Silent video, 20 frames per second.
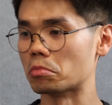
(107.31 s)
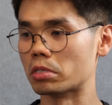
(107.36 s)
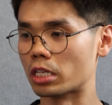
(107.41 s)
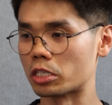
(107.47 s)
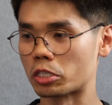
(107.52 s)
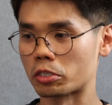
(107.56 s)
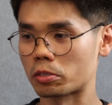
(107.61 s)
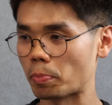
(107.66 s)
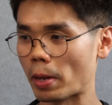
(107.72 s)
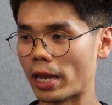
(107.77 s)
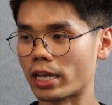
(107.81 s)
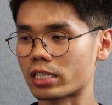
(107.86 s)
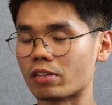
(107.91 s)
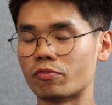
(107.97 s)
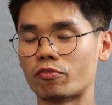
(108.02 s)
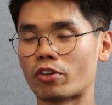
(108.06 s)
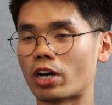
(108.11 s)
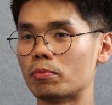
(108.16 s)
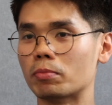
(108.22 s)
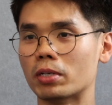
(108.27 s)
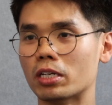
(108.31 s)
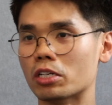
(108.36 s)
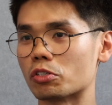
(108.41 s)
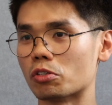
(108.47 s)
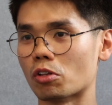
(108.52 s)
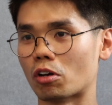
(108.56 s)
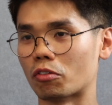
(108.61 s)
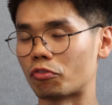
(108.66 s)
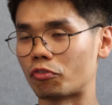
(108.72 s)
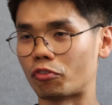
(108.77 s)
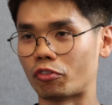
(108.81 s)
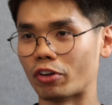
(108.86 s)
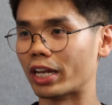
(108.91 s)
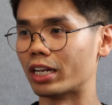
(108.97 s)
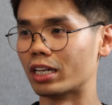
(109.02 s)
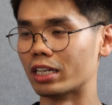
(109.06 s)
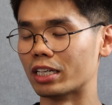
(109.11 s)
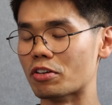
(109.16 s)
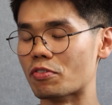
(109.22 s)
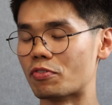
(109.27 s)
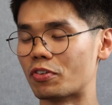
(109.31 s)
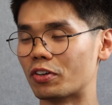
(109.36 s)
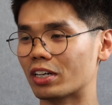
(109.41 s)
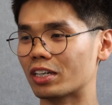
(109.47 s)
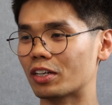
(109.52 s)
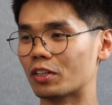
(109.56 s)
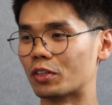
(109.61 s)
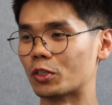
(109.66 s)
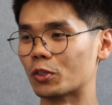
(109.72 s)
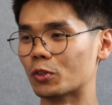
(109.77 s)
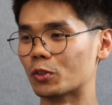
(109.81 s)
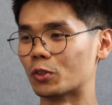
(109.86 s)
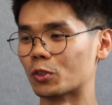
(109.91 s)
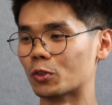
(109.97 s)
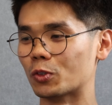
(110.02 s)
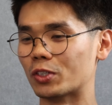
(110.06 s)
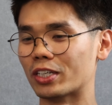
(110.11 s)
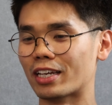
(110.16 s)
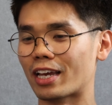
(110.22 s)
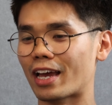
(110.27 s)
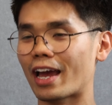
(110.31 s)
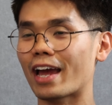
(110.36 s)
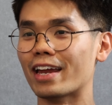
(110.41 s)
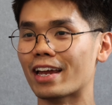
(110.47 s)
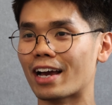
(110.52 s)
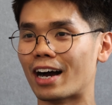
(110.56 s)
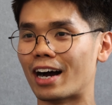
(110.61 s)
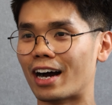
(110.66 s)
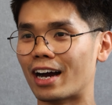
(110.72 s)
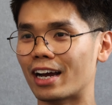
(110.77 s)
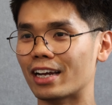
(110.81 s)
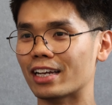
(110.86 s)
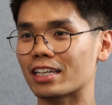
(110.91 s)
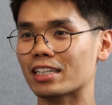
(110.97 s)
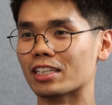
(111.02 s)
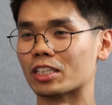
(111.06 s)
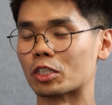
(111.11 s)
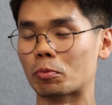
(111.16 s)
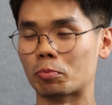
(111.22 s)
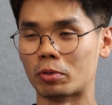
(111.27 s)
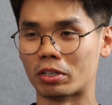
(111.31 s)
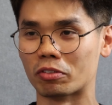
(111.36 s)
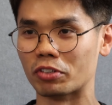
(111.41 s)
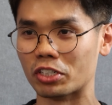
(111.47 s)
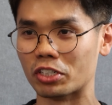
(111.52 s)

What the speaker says: The space environment is not friendly to the AI and computer